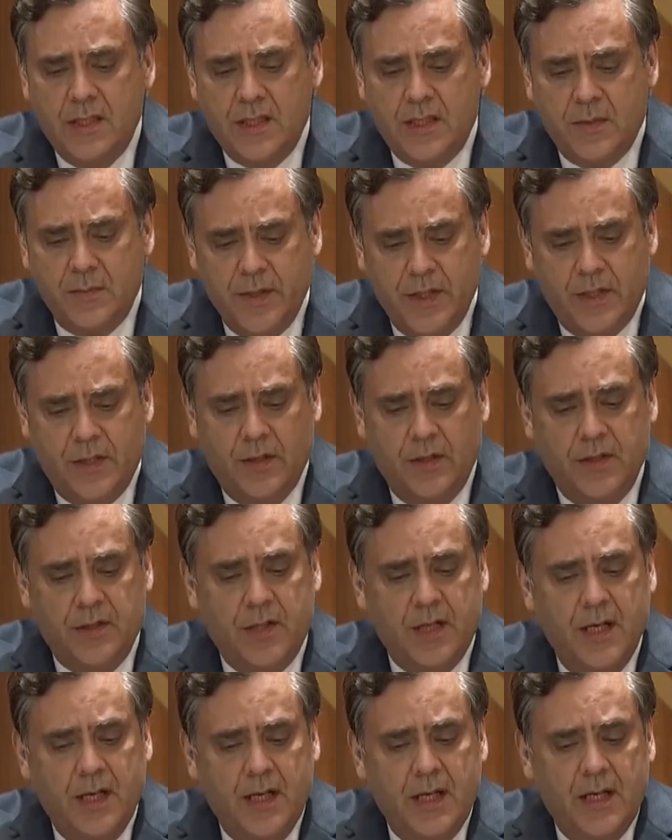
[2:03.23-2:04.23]

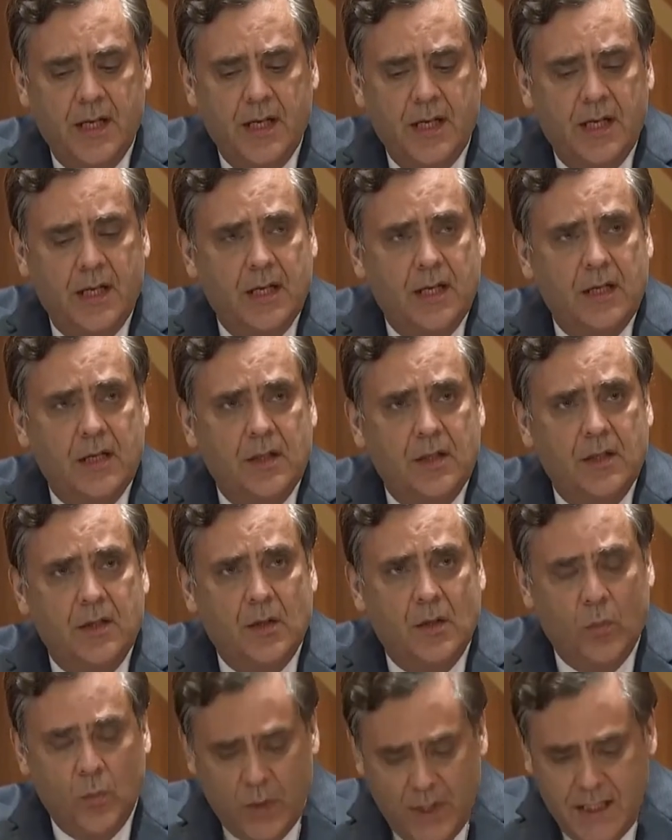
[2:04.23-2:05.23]
speakers.
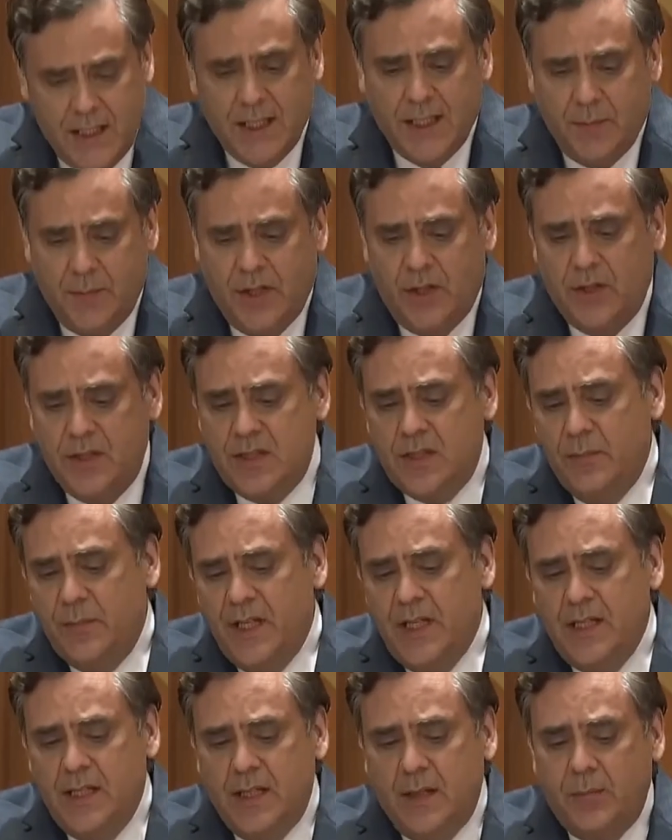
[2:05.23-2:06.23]
They're winning because the
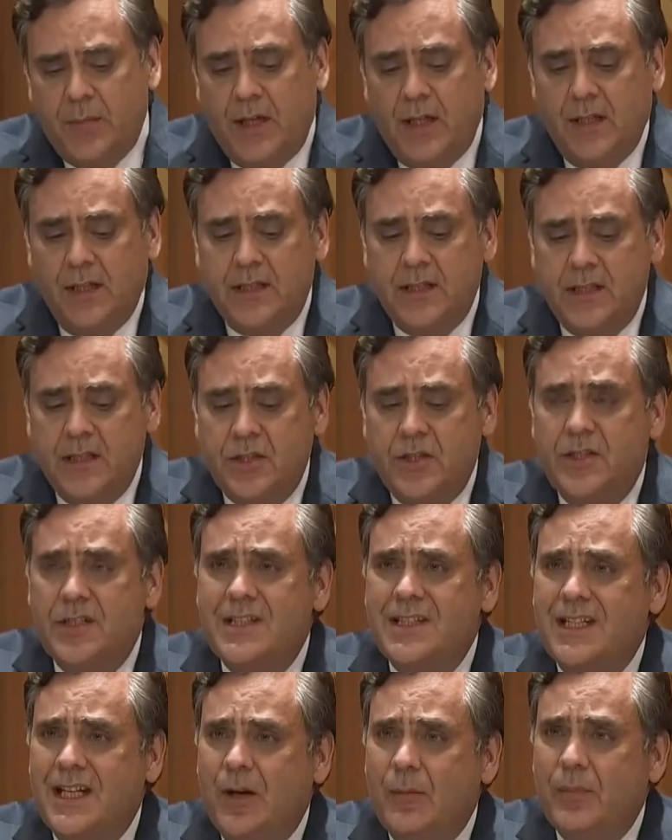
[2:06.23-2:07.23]
media and
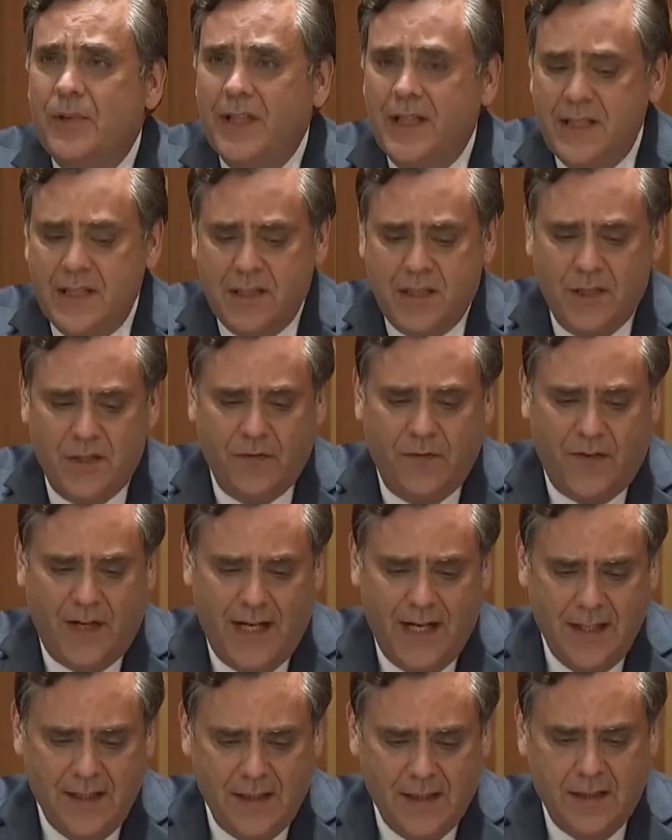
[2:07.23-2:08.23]
politicians downplay such
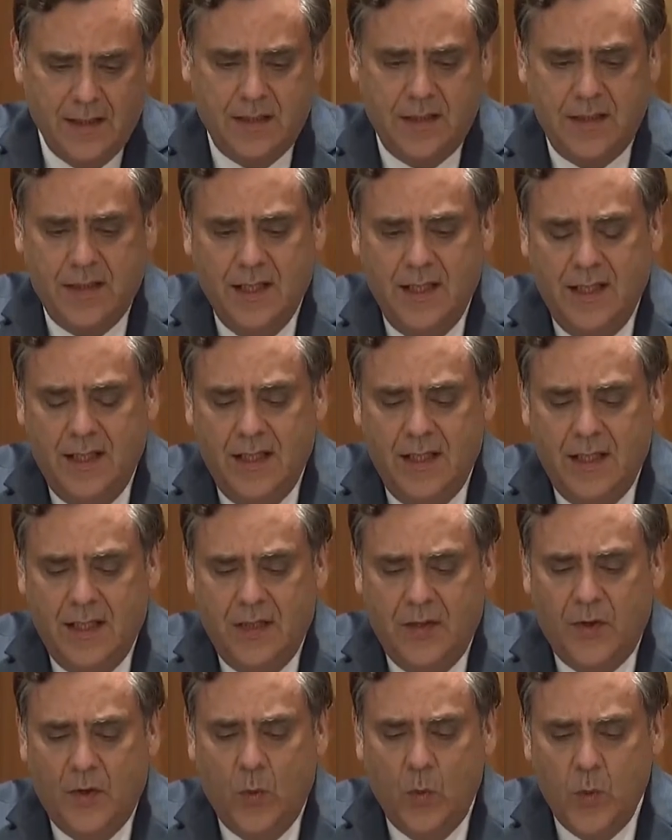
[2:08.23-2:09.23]
violence.
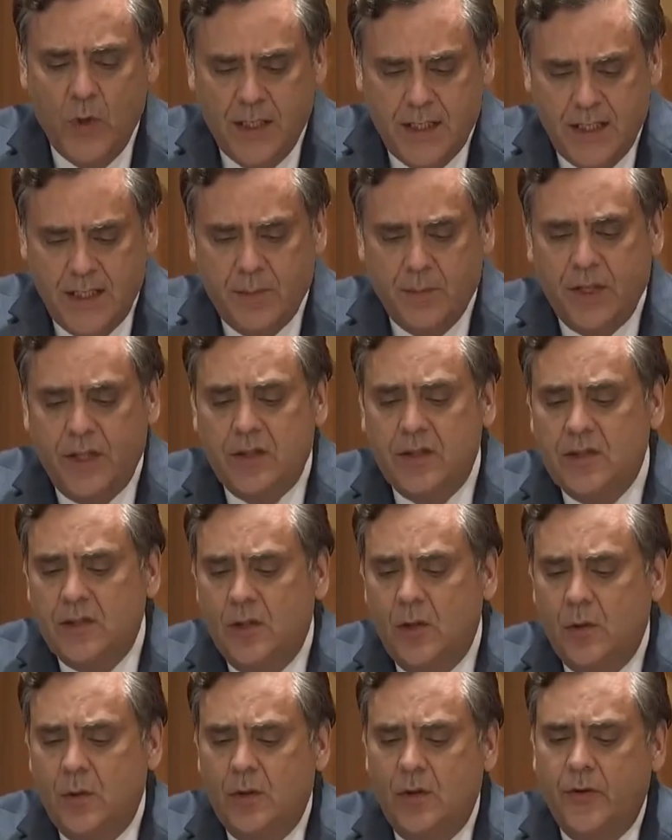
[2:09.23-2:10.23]
They're winning because
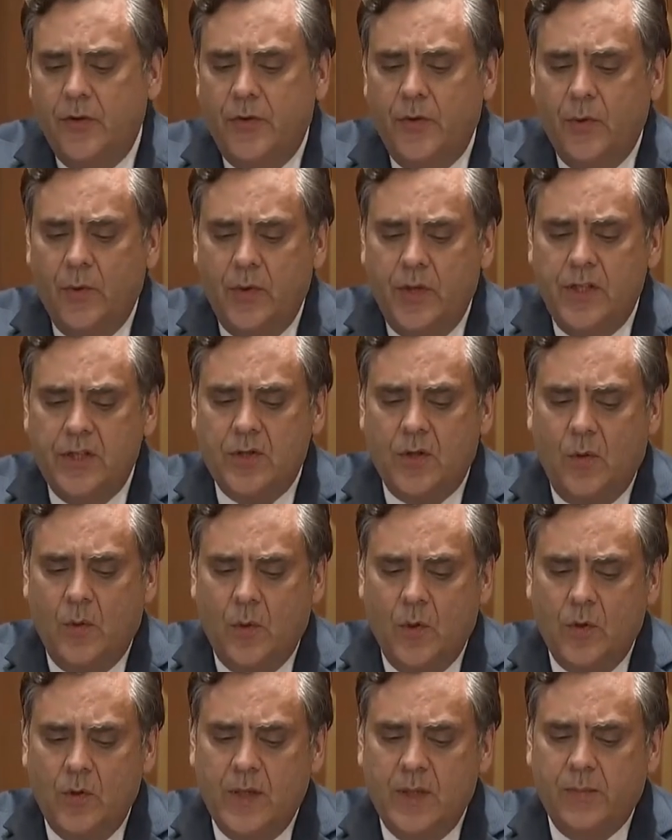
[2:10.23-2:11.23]
local authorities are
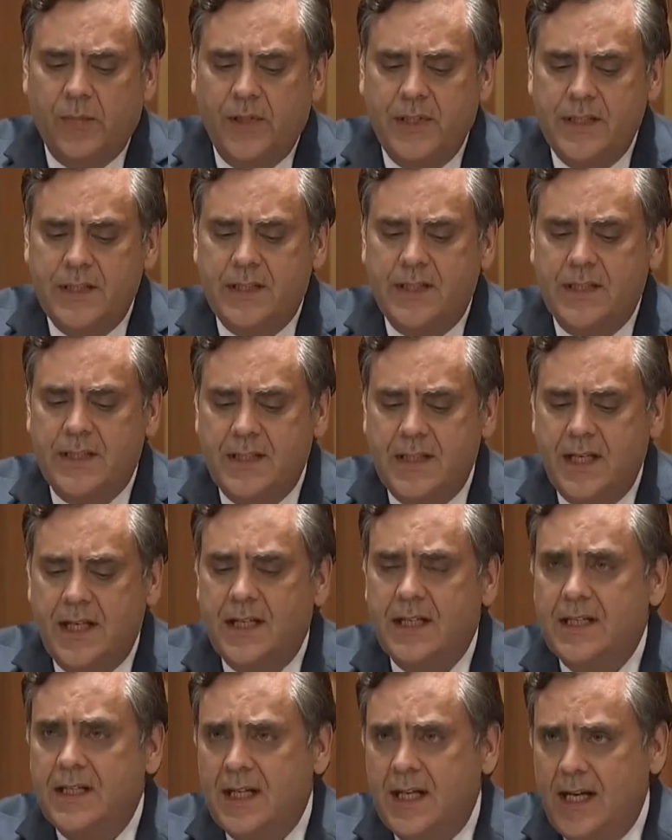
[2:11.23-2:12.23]
ordering police to
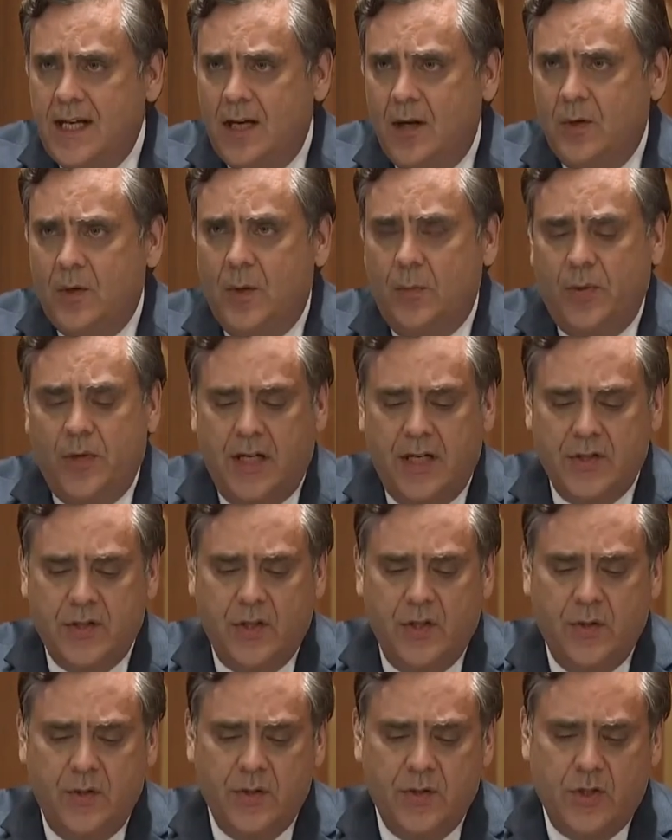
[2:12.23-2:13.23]
stand down or
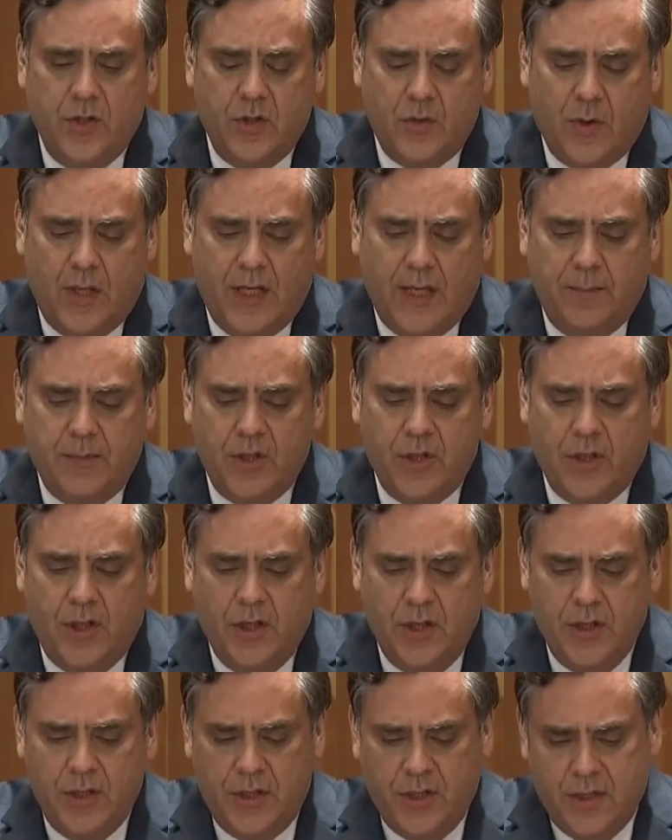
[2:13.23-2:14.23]
prosecutors to drop
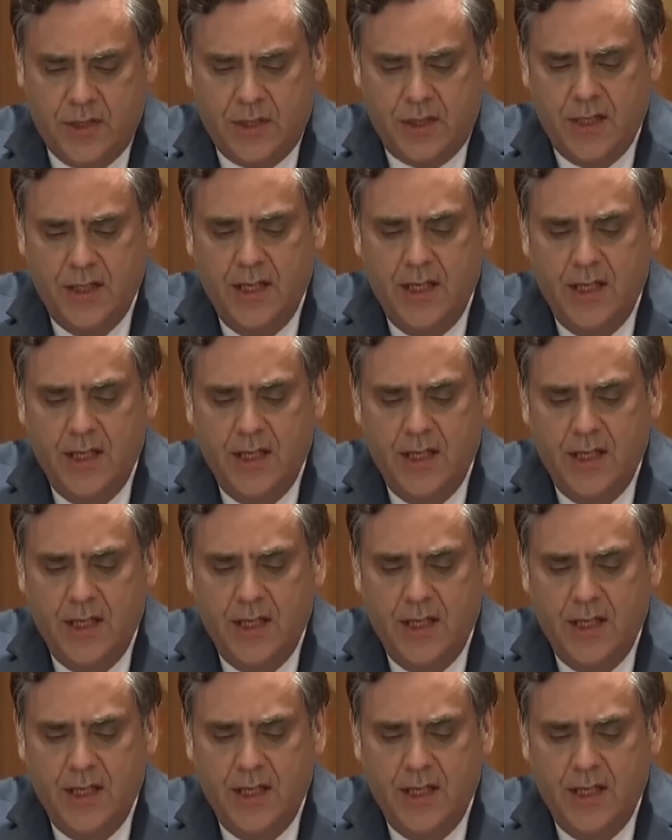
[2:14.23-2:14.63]
charges.